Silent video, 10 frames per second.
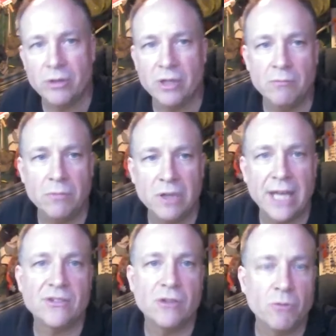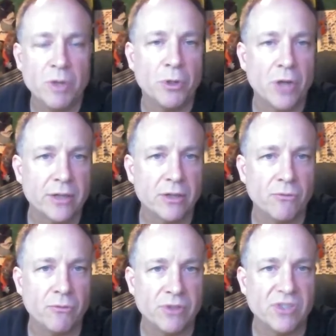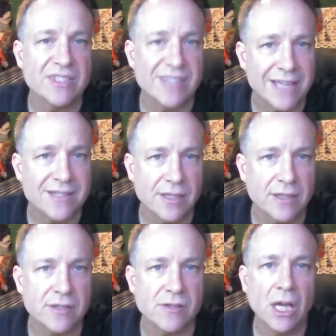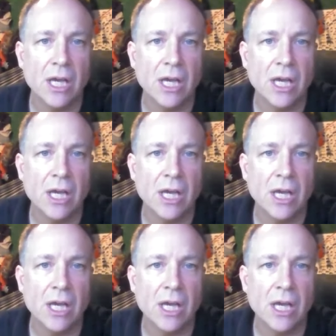the less the reproductive success is.